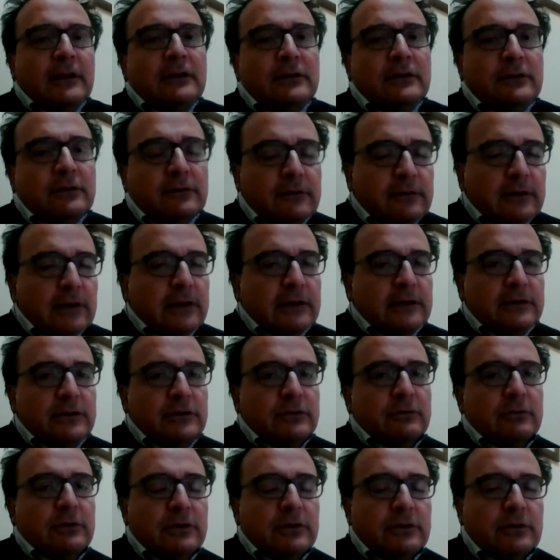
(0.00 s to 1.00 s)
you said
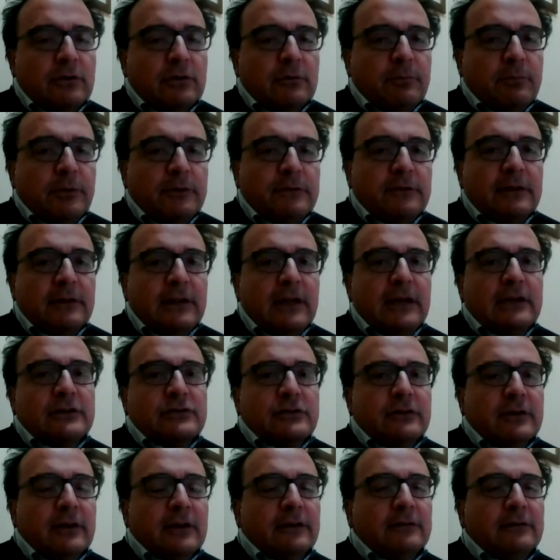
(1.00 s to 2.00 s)
during your
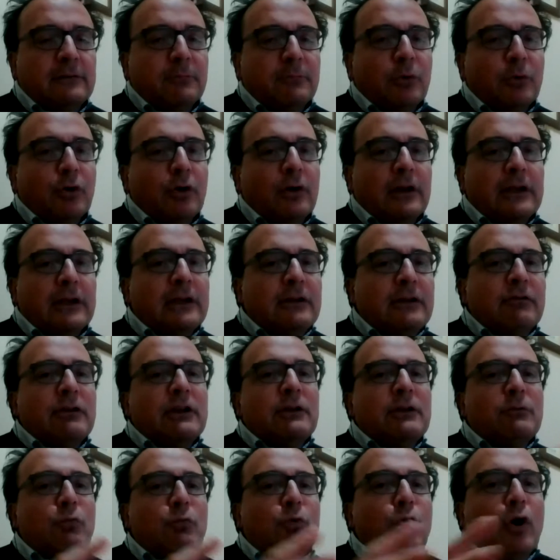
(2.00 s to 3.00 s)
presentation, is more a
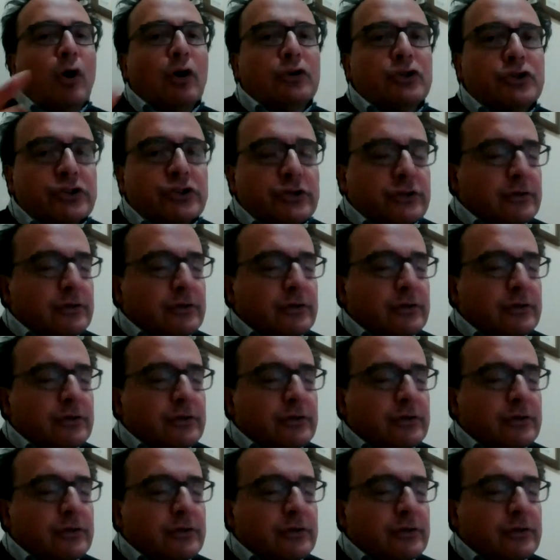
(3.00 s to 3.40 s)
greenwash.